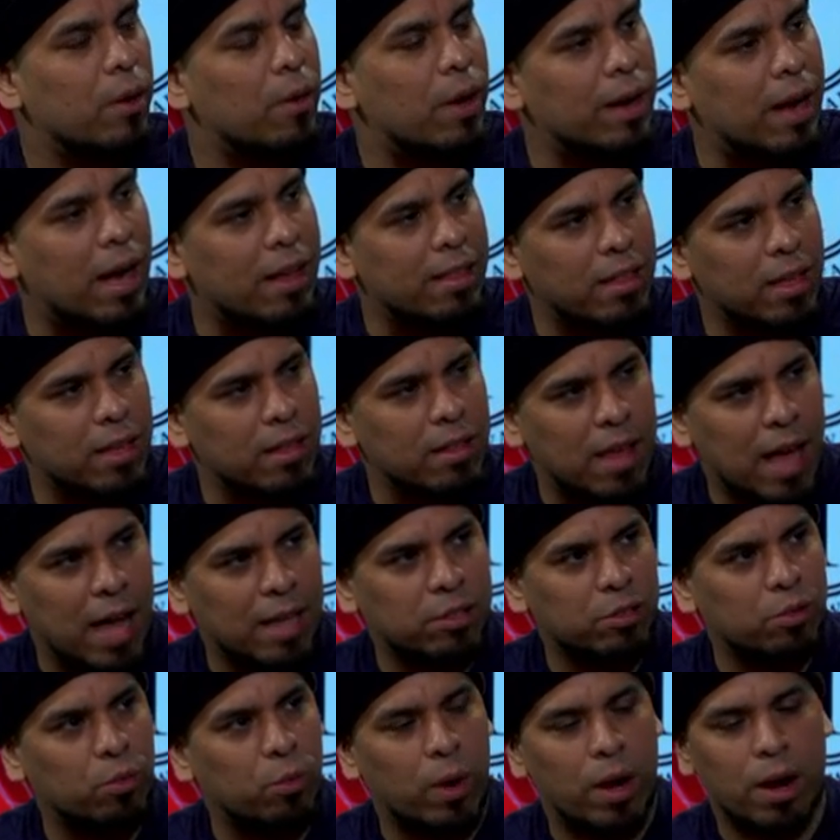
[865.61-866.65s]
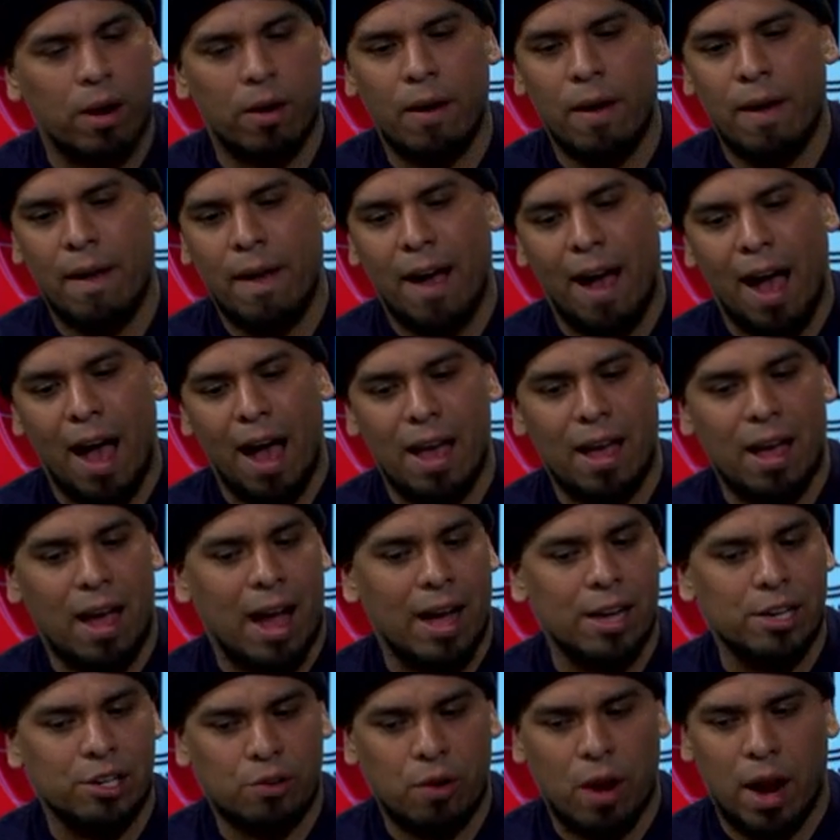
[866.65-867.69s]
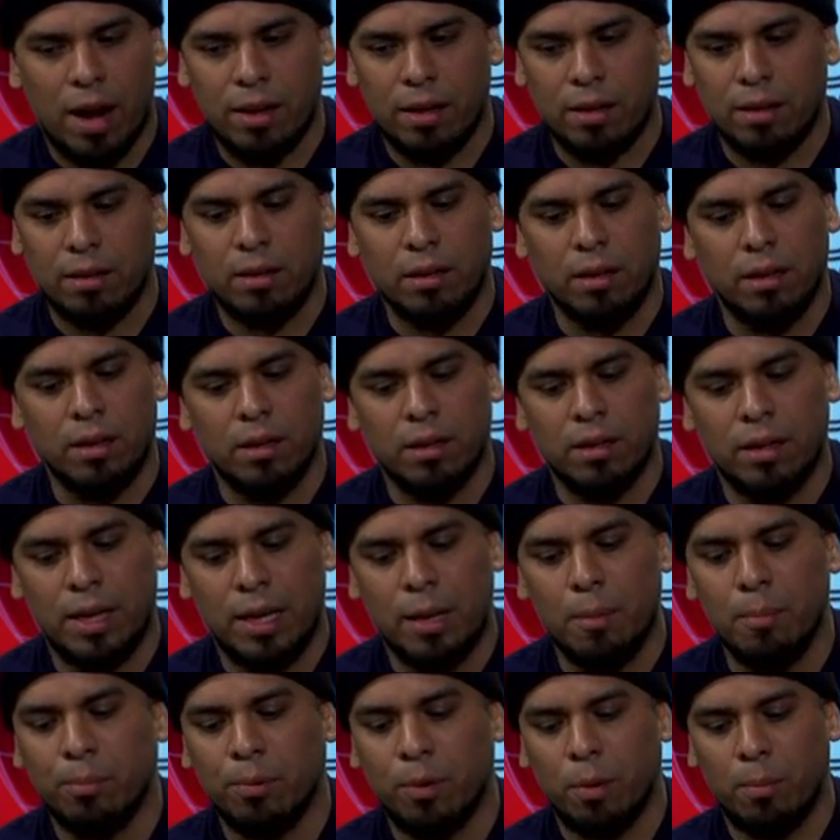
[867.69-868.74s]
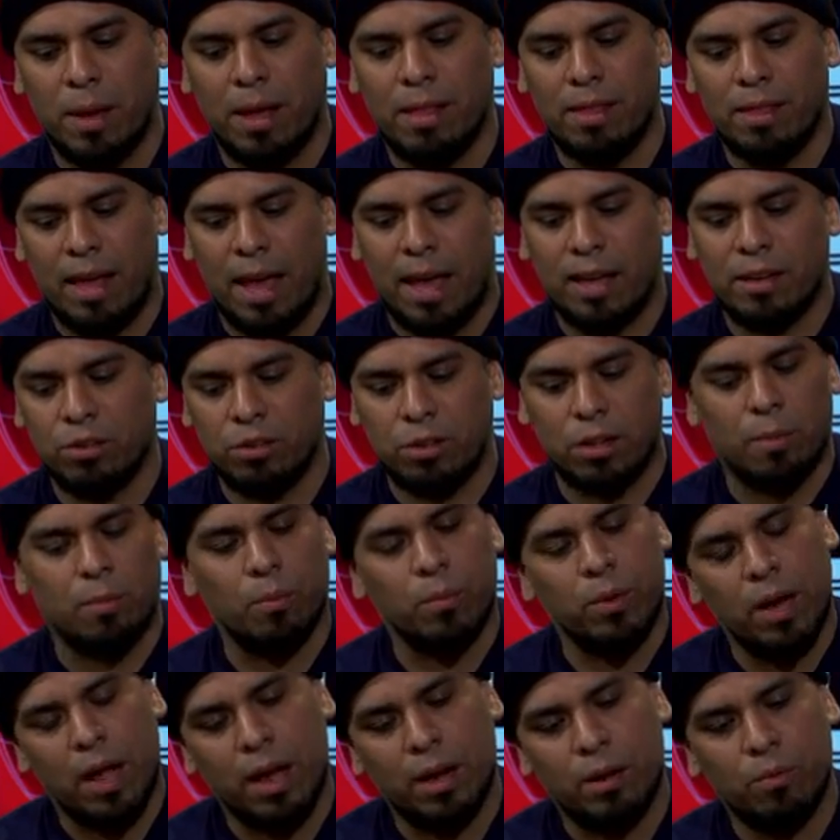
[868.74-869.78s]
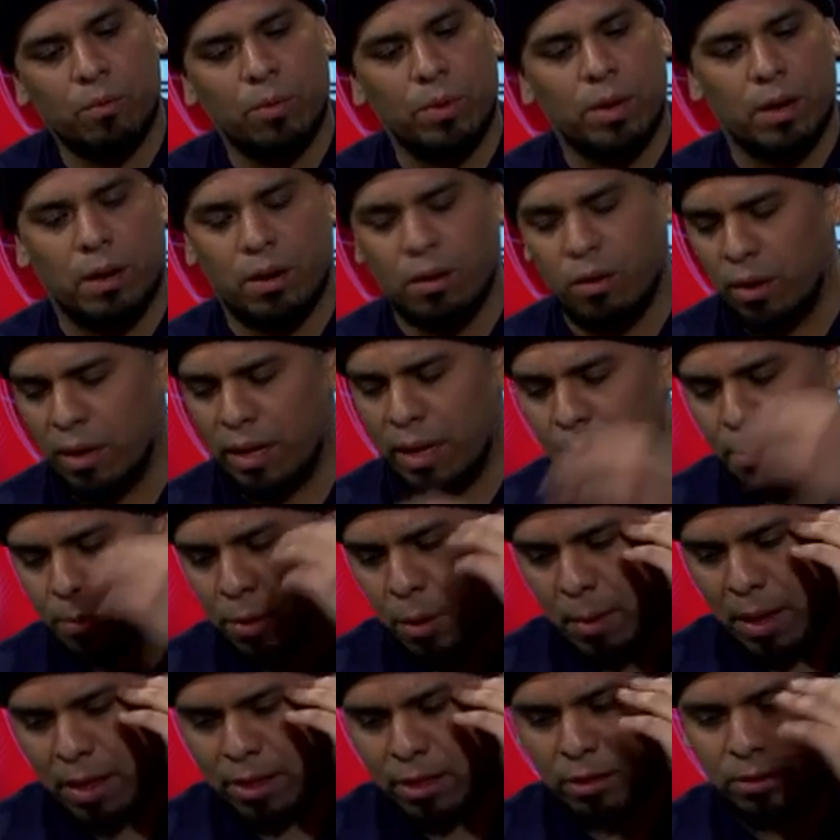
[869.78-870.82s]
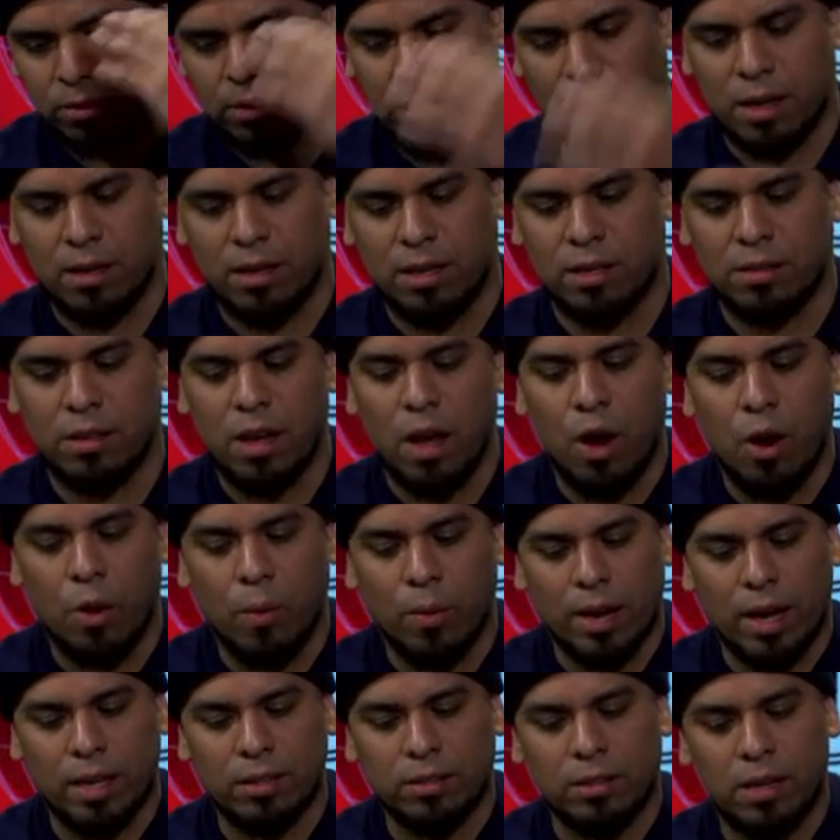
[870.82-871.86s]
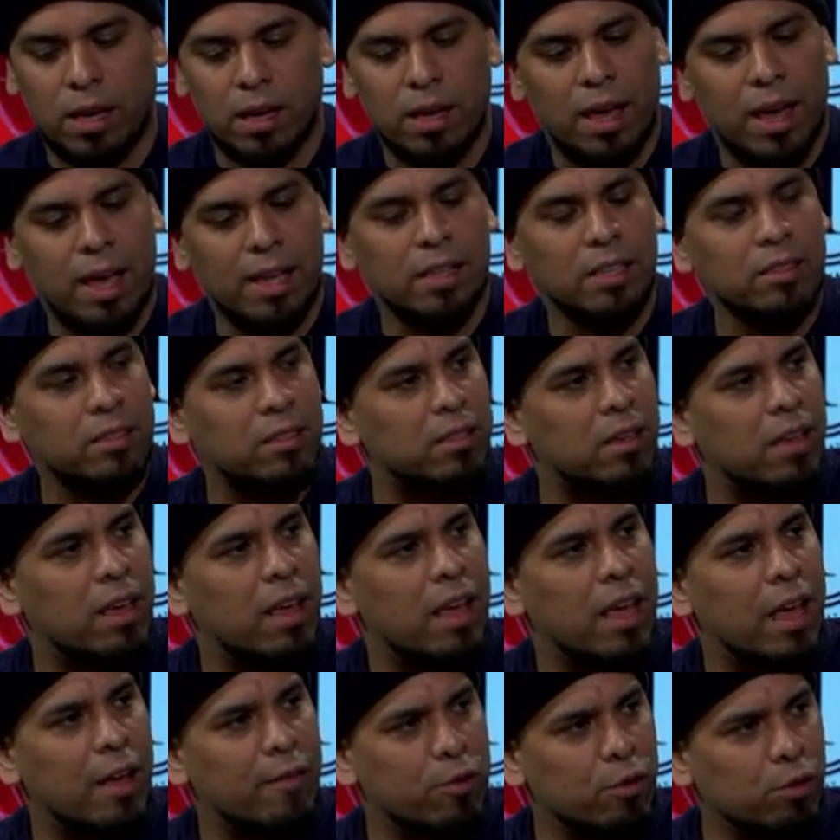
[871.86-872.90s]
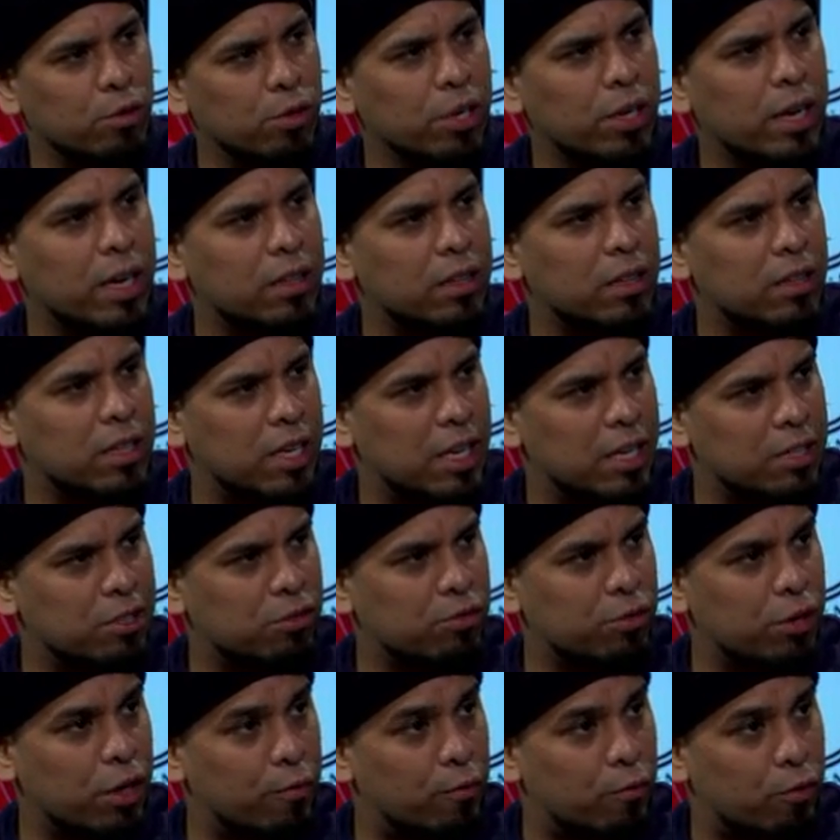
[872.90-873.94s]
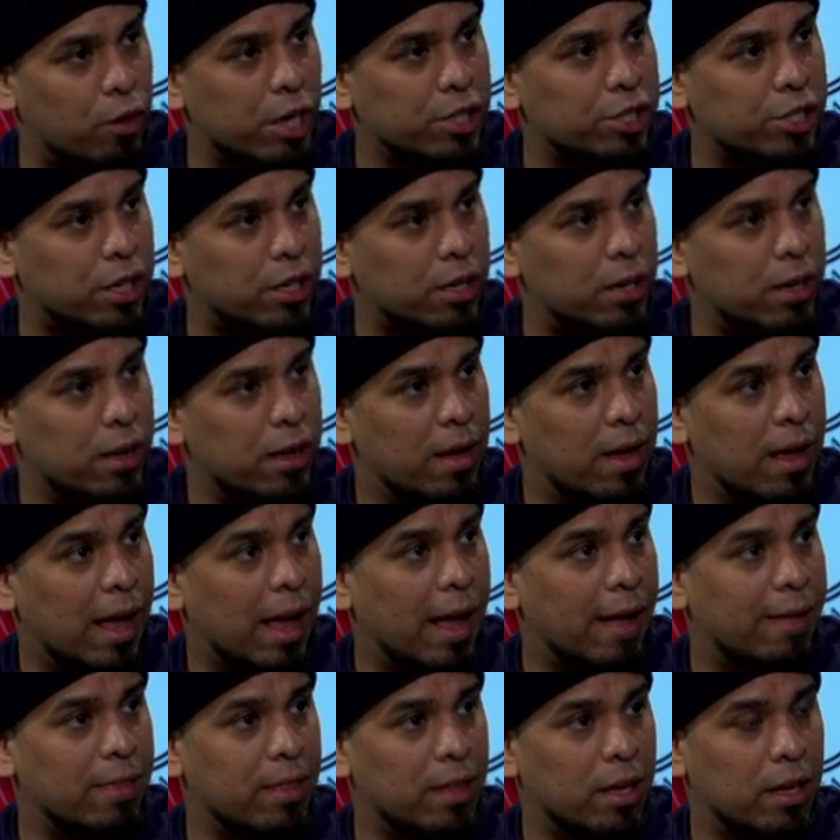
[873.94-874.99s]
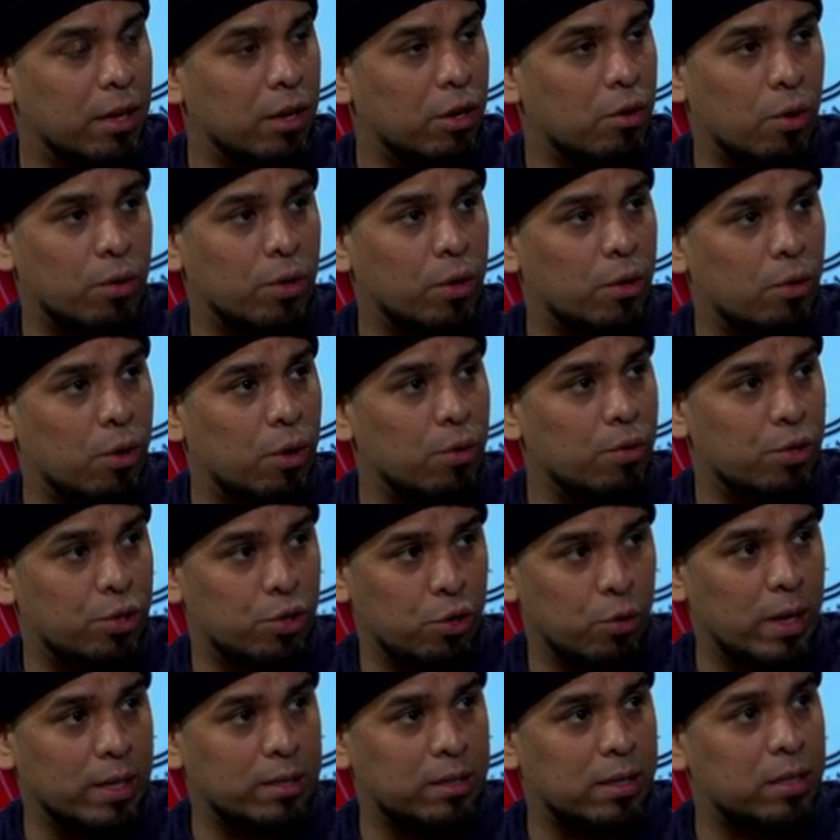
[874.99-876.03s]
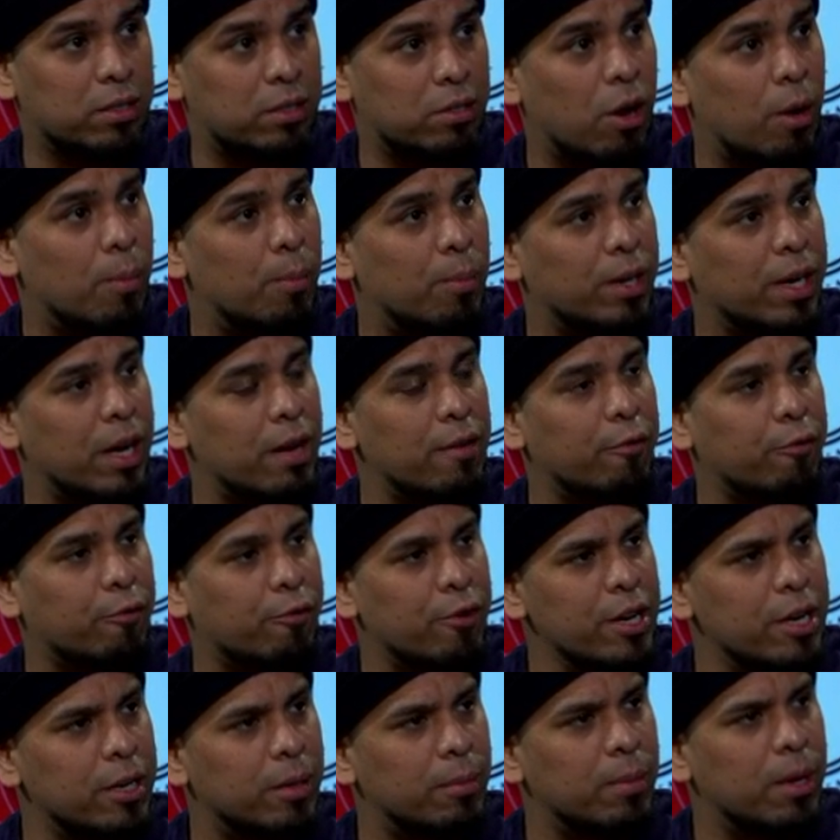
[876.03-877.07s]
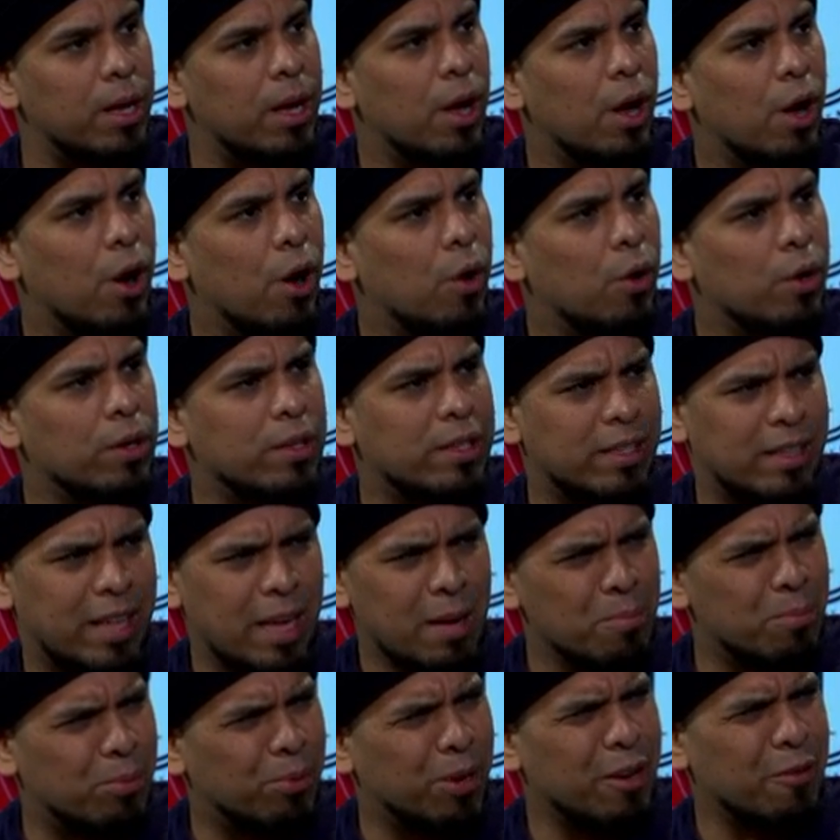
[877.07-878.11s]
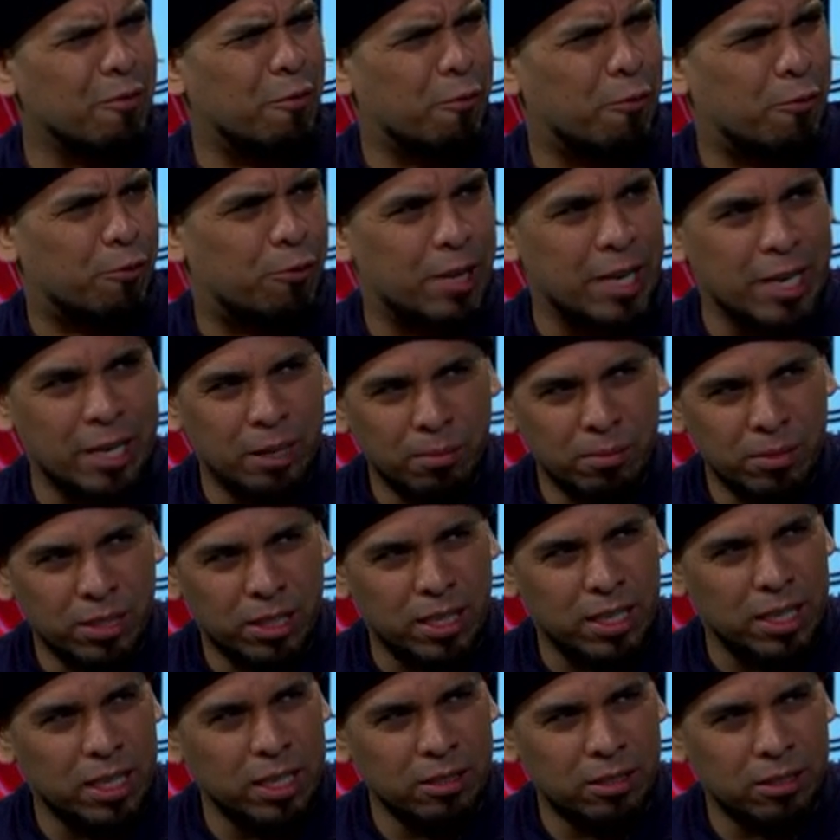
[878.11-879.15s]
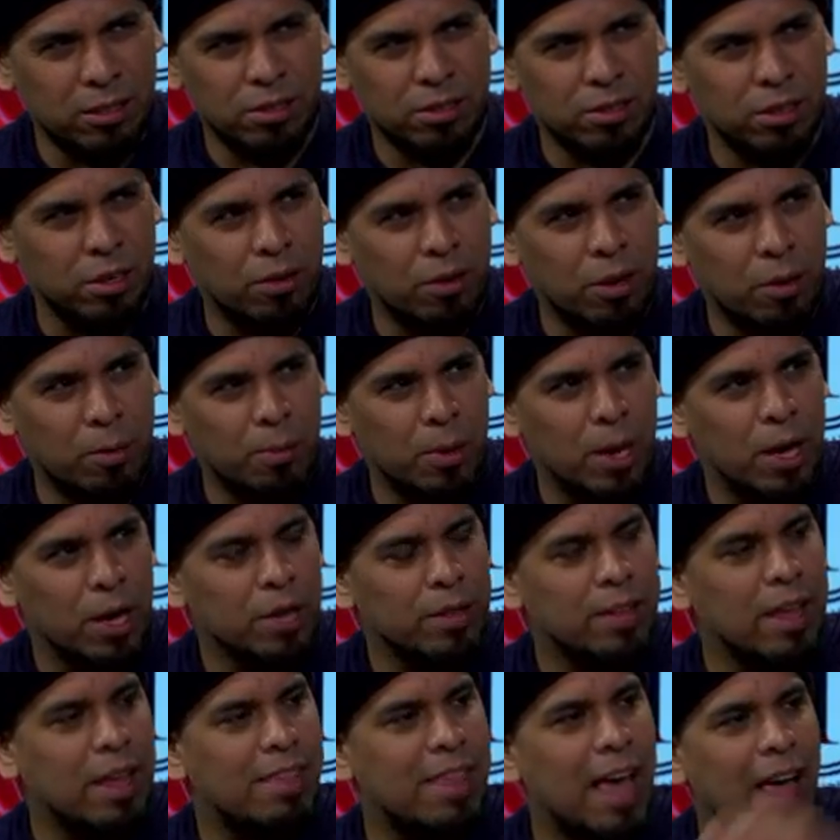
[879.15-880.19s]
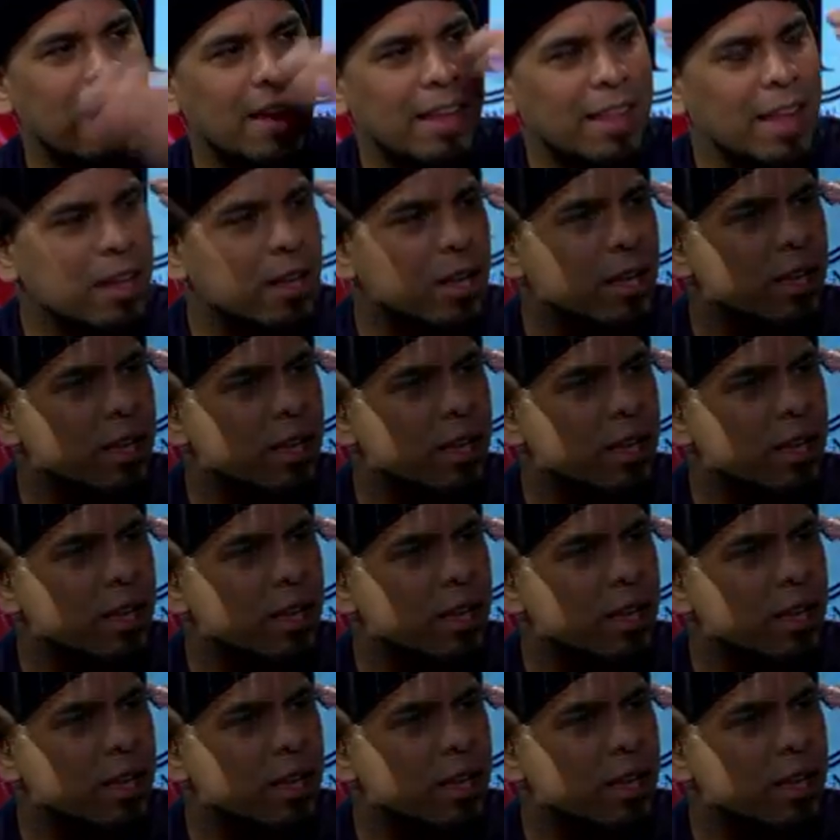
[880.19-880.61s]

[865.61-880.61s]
And I think that's where I, I try to uh, implement that to them, when I, when, or implement those ideas. When I say, hey, listen, if you look at the history of Russia and the quote unquote USSR bringing freedom, did they bring freedom to Eastern Europe? No, they brought that,